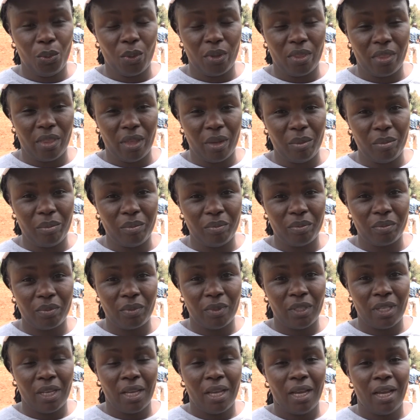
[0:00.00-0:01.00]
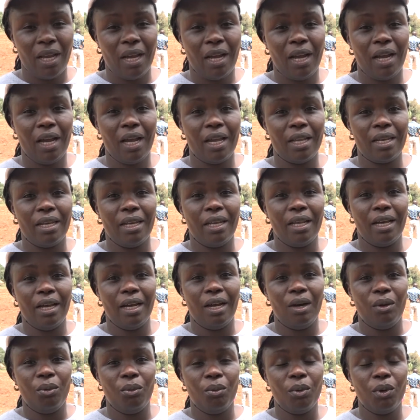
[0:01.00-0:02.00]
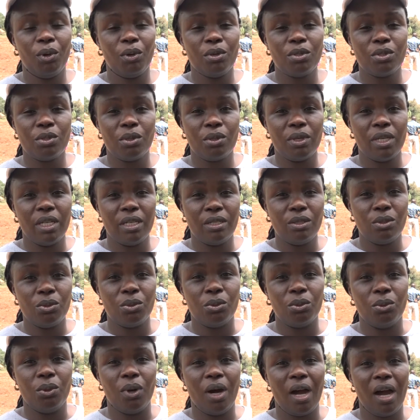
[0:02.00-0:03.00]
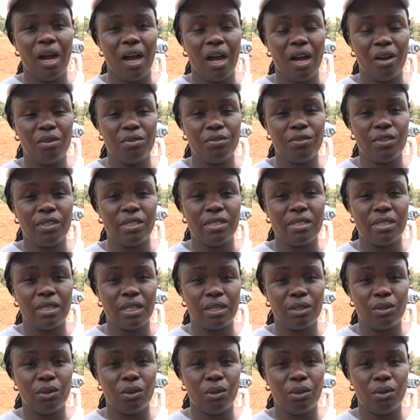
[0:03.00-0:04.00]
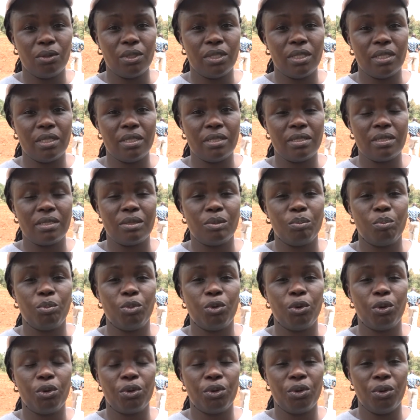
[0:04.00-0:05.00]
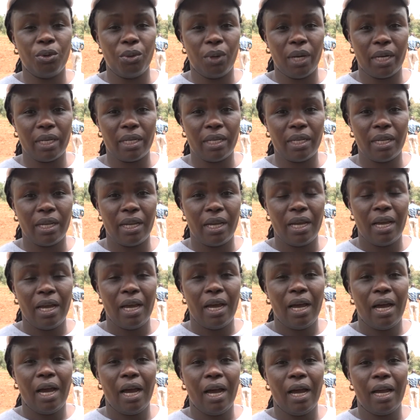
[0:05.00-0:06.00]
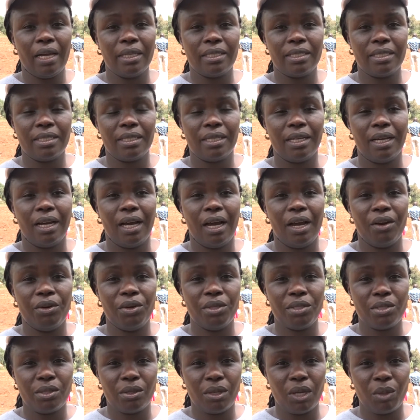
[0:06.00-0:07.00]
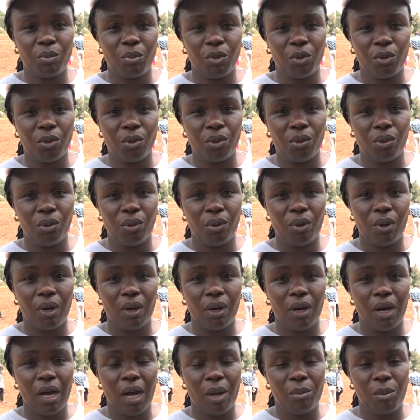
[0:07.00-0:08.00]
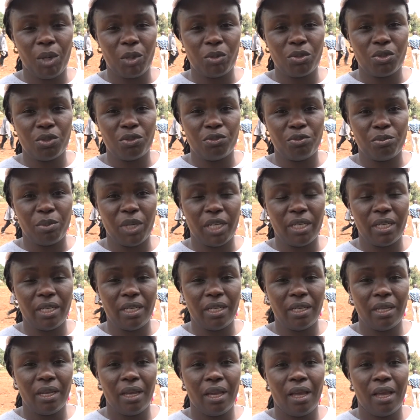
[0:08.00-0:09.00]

with them, and we also need to have these technologies procured at a reasonable amount of money